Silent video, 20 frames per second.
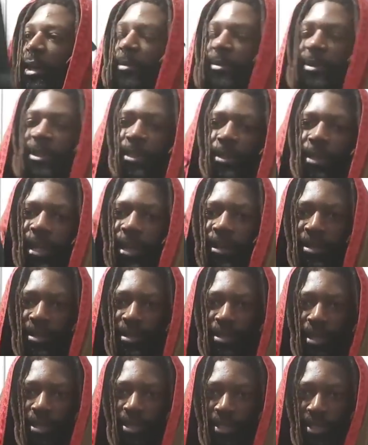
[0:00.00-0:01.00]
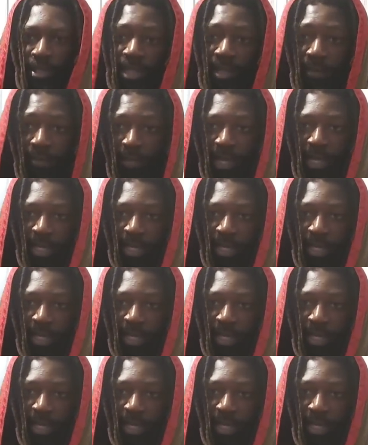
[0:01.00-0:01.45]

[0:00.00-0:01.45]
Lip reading: Still carries all the stuff I